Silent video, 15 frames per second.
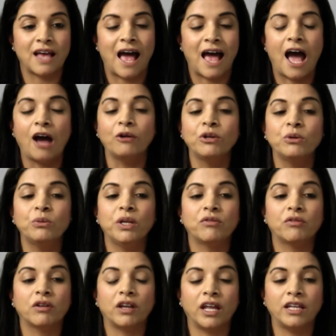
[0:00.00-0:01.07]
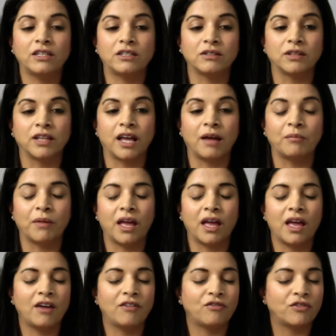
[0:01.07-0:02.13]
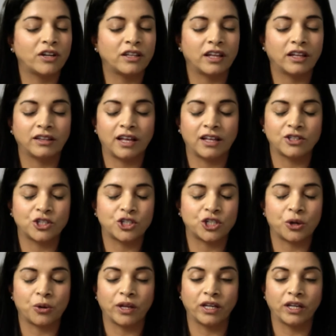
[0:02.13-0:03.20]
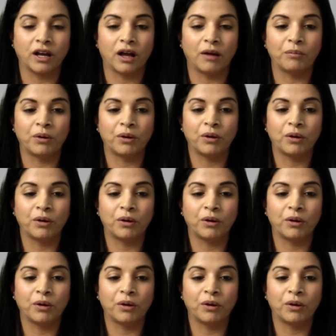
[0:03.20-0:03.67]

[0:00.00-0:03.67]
How do we relate to them? Everything that's showing up.